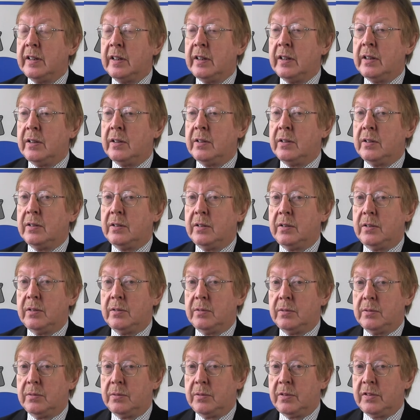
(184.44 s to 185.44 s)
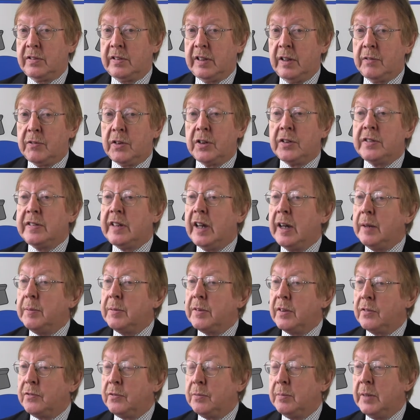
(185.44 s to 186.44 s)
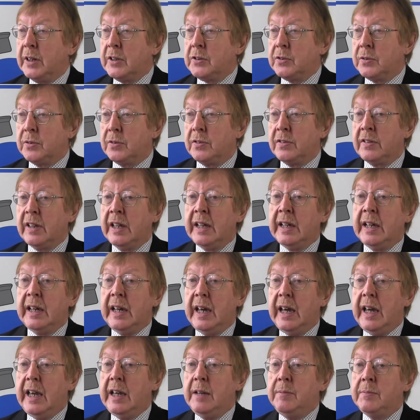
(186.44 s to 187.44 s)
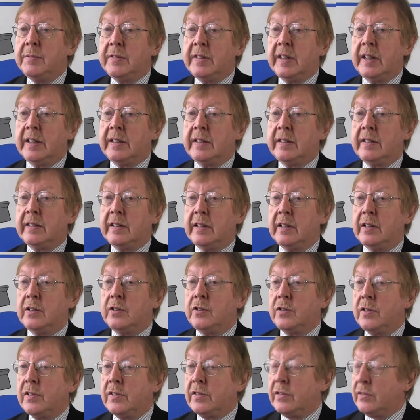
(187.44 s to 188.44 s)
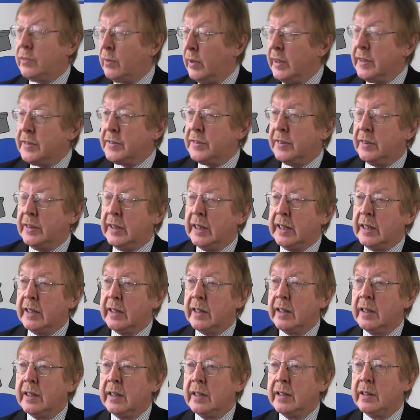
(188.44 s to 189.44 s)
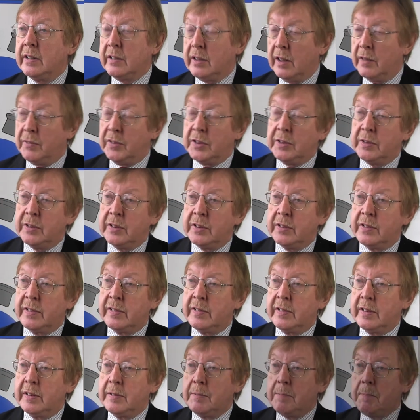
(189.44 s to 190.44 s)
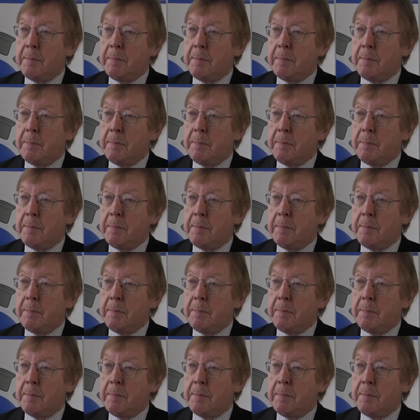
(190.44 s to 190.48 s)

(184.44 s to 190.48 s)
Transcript: uh, several types of measures aimed at uh, strengthening governance.